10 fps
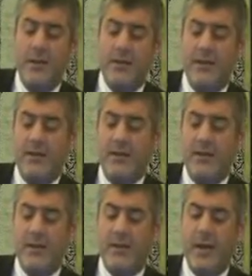But
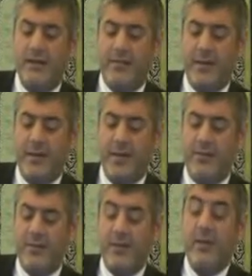the answer
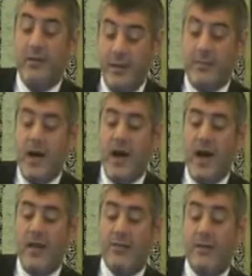is, the Gemara
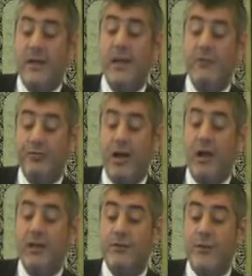asks, "V'chi
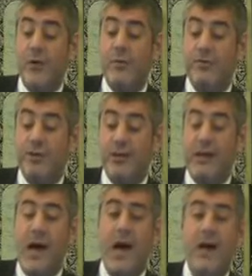efshar lidvok
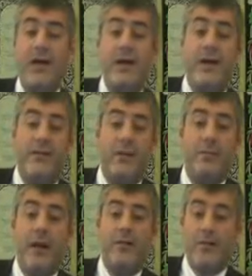b'shchina?" Is
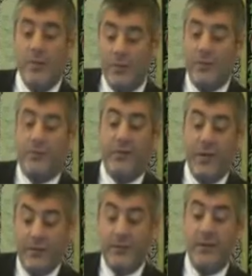it possible to
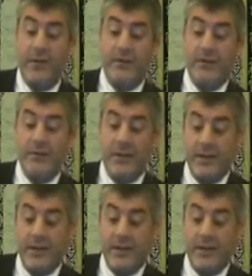stick to the